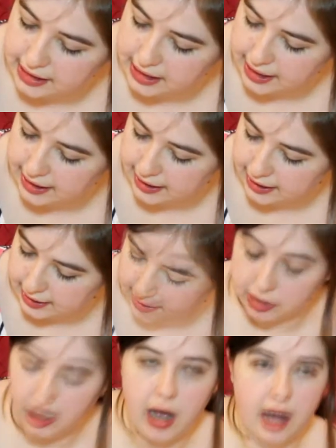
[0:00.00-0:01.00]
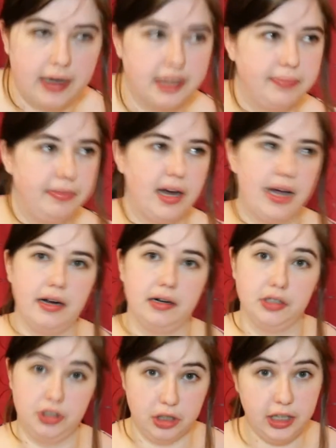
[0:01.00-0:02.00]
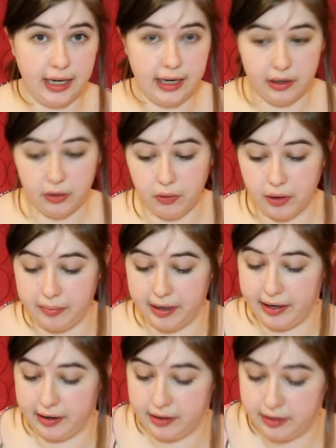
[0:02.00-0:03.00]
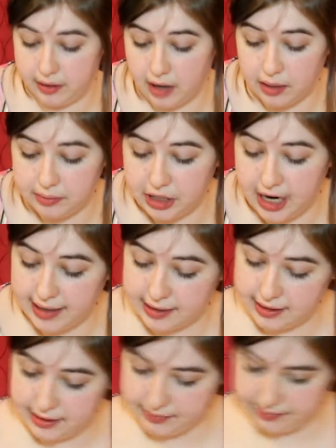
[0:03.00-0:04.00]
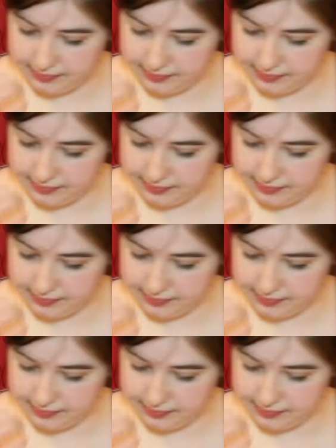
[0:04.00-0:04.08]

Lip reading: getting blocked by our tree or by our object.